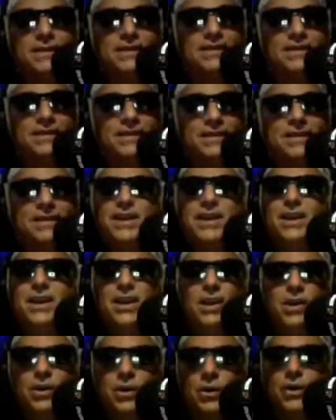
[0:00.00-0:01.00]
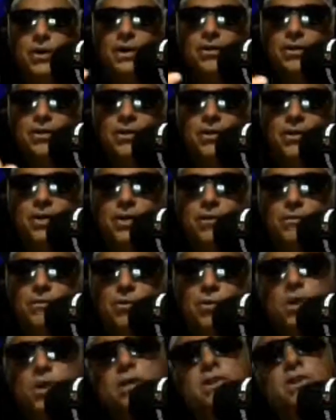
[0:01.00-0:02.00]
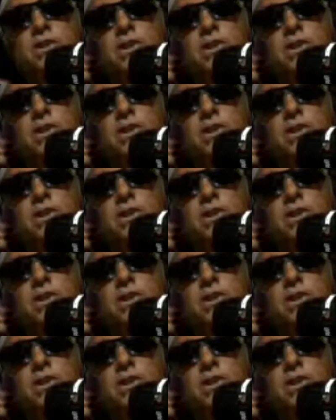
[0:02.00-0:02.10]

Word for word: Uh, you know, hearing another voice,